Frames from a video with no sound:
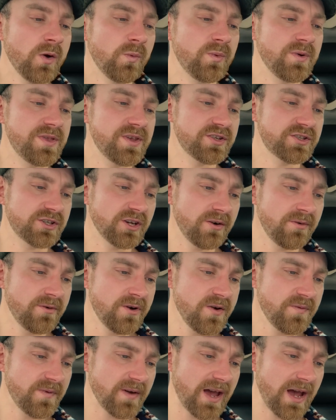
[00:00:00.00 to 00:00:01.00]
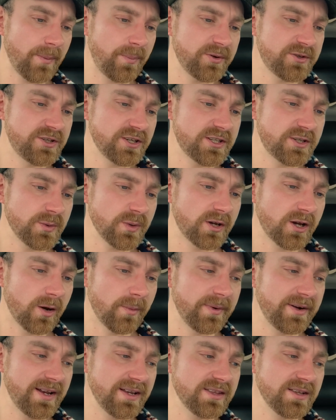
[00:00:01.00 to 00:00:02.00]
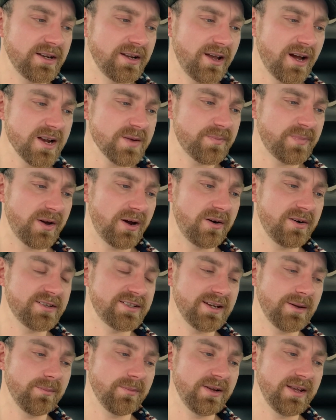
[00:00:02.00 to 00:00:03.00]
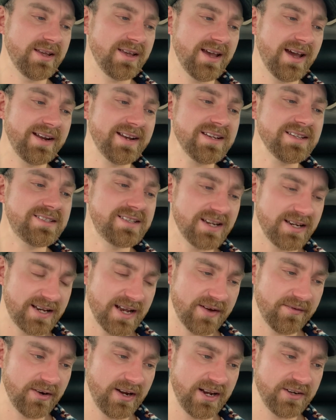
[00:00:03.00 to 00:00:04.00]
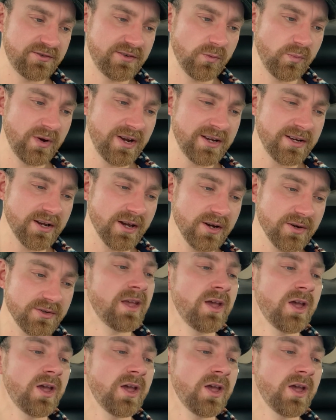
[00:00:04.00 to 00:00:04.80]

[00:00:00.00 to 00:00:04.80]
with the sunroof aperture to accommodate the light bar assembly, and it did have electric windows.